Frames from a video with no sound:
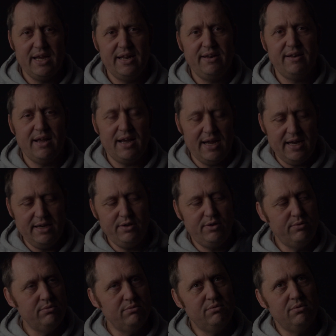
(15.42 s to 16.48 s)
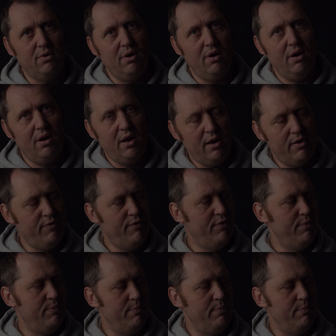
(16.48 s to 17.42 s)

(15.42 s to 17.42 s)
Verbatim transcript: and I do love